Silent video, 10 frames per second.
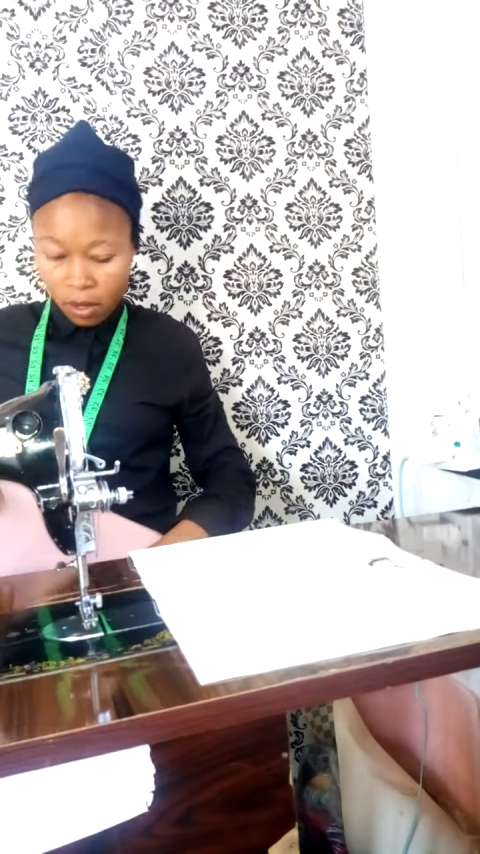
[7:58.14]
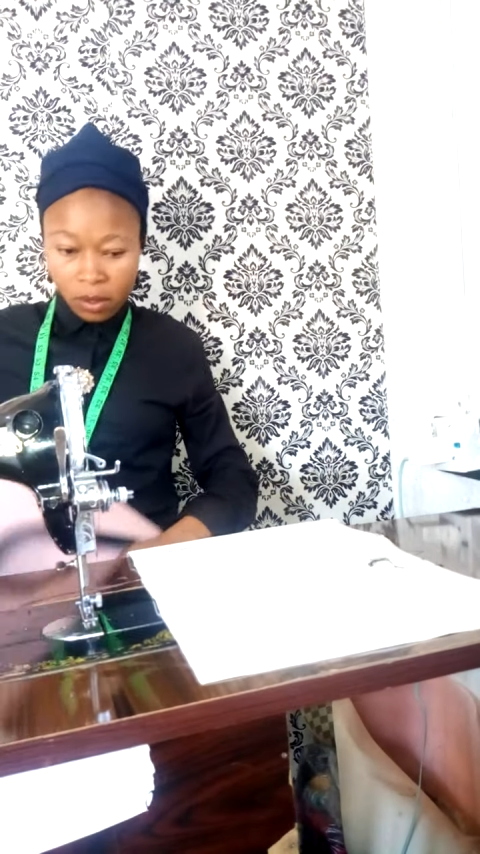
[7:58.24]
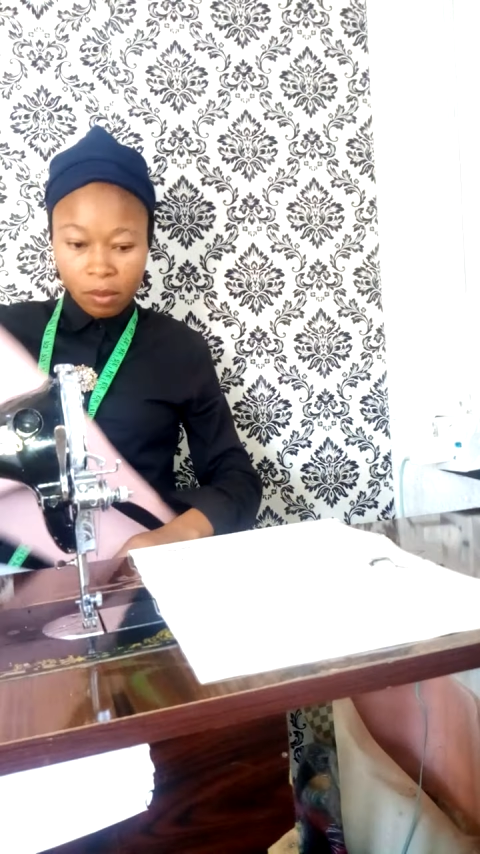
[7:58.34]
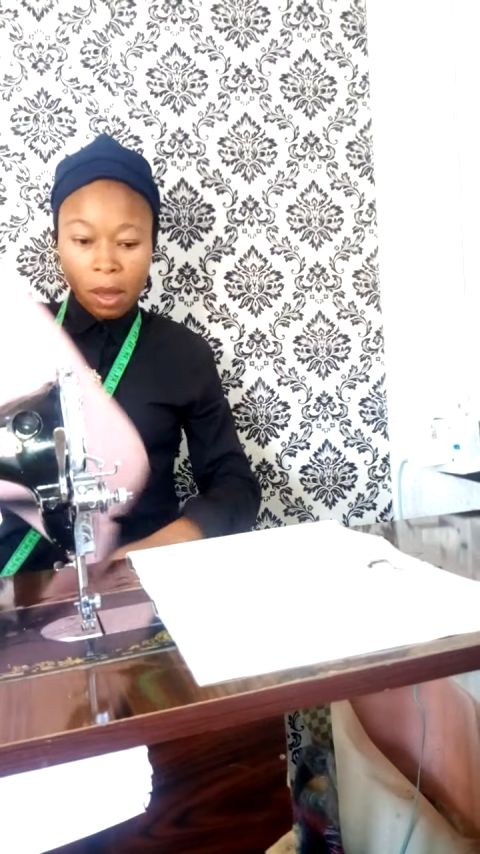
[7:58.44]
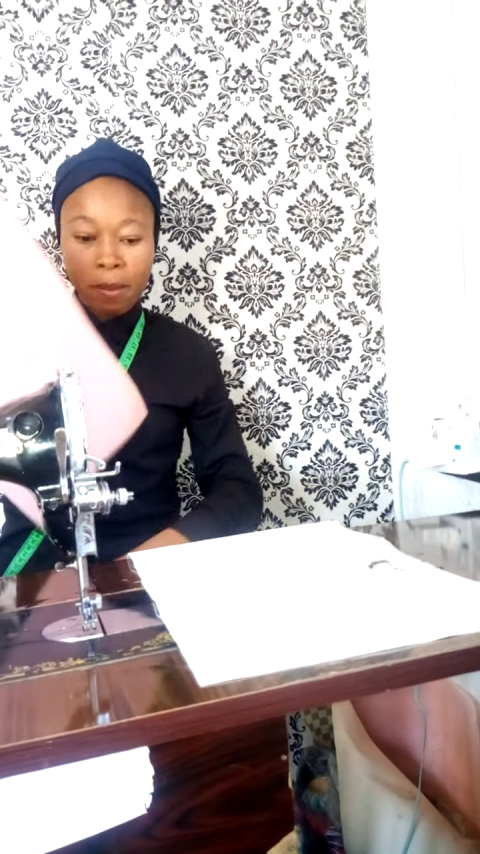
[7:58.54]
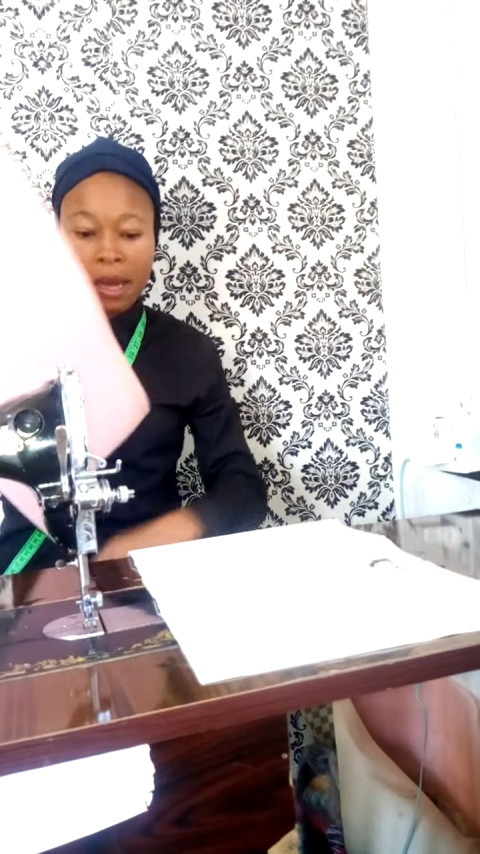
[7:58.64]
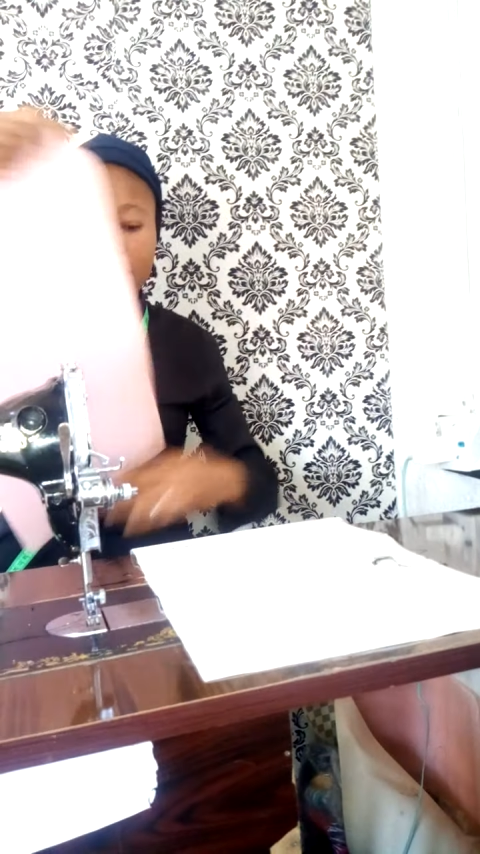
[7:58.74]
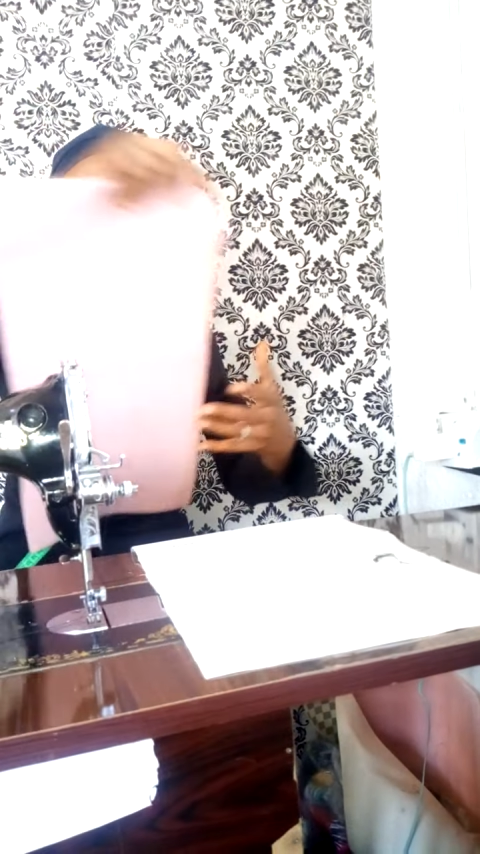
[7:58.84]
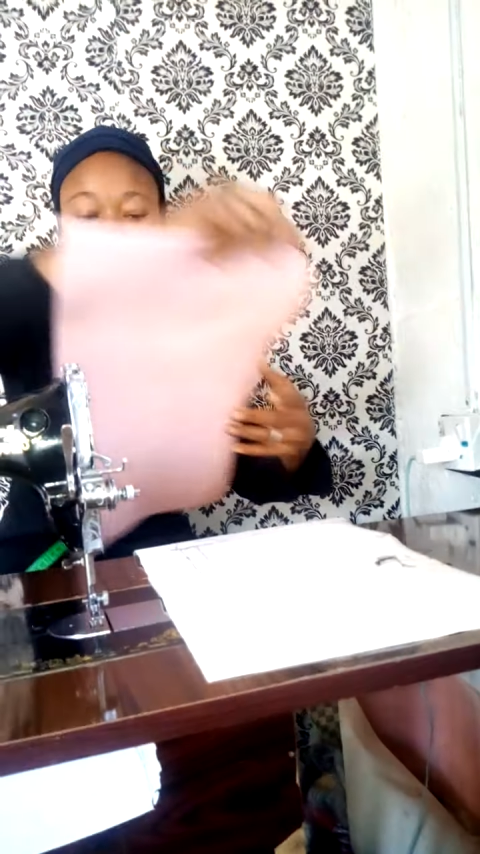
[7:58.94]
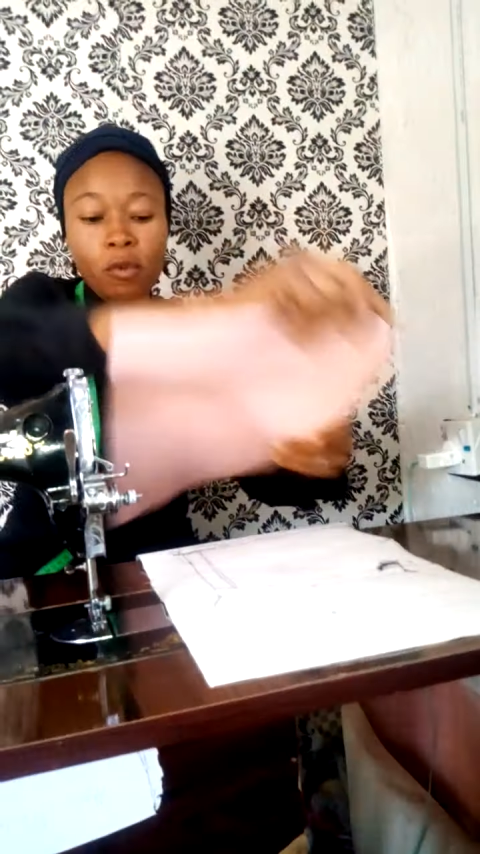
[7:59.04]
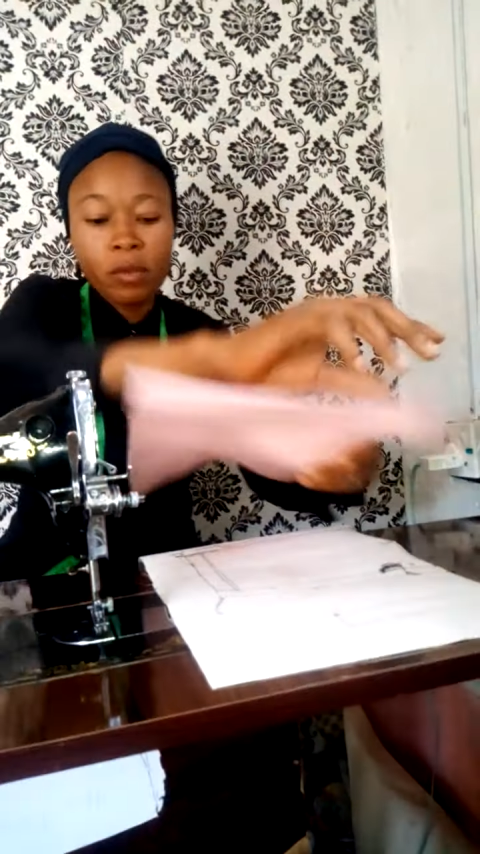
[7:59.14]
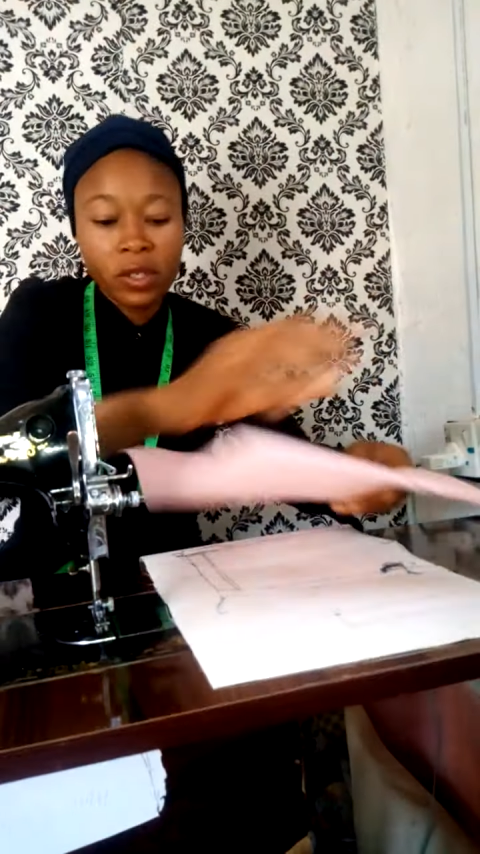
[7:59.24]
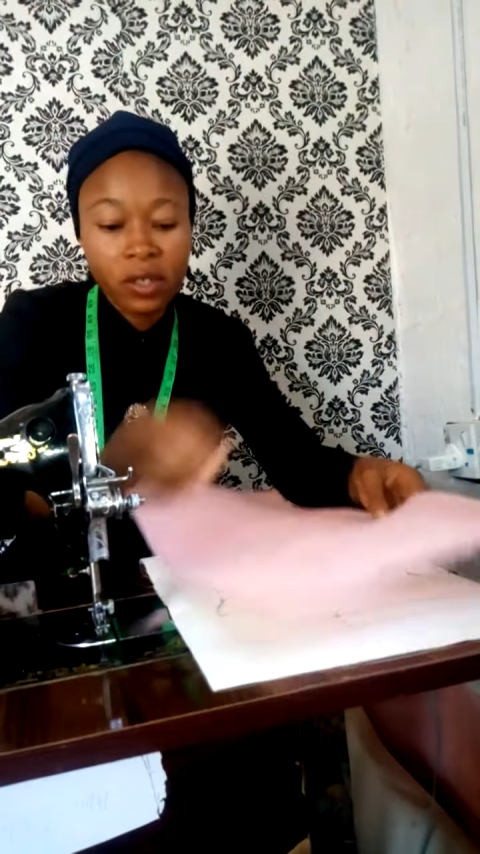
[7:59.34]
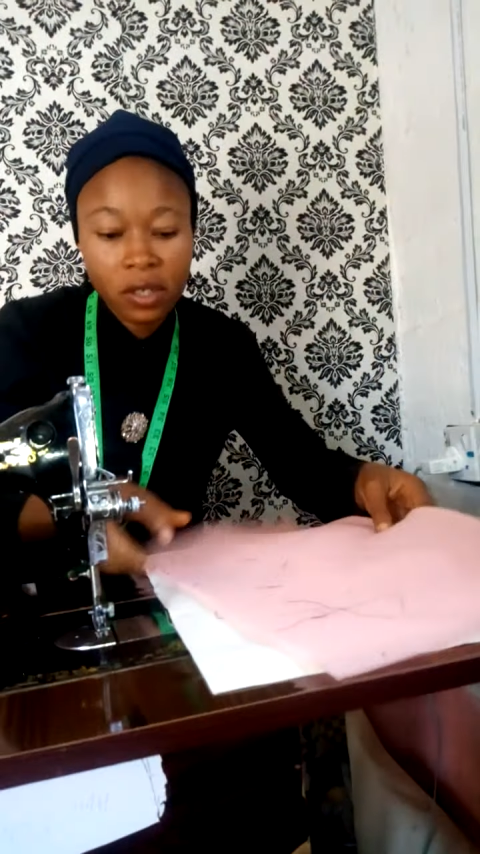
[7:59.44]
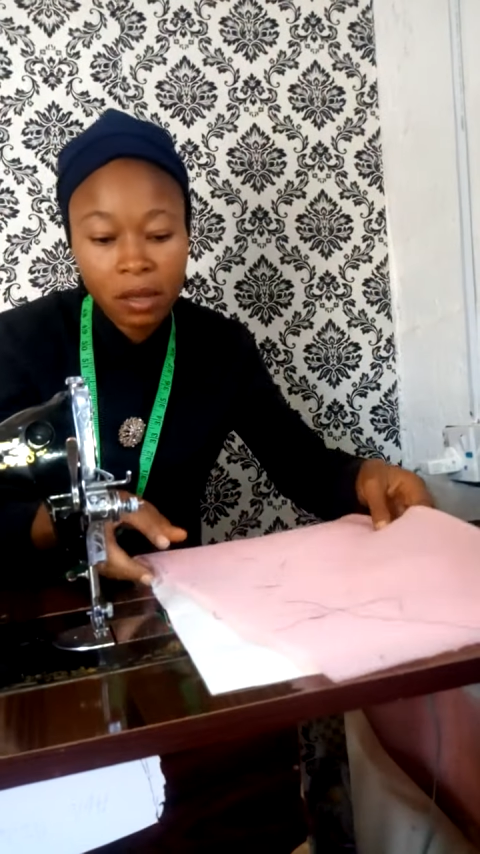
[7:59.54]
Remember the foam is
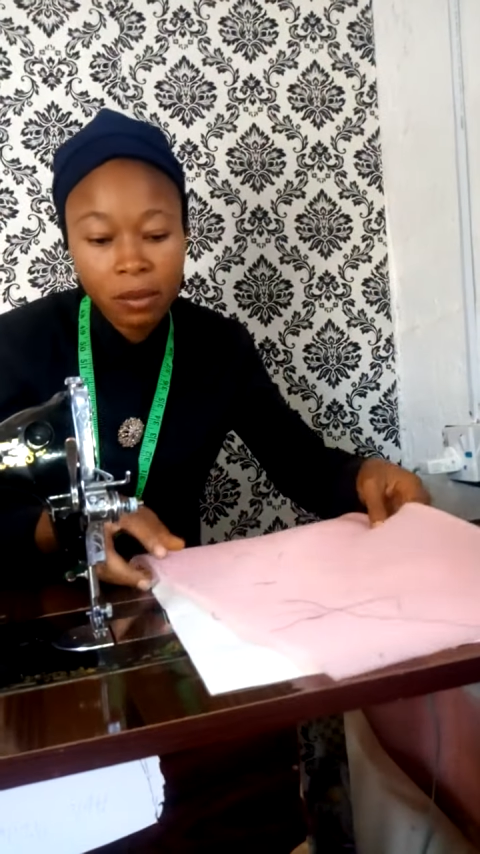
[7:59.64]
the same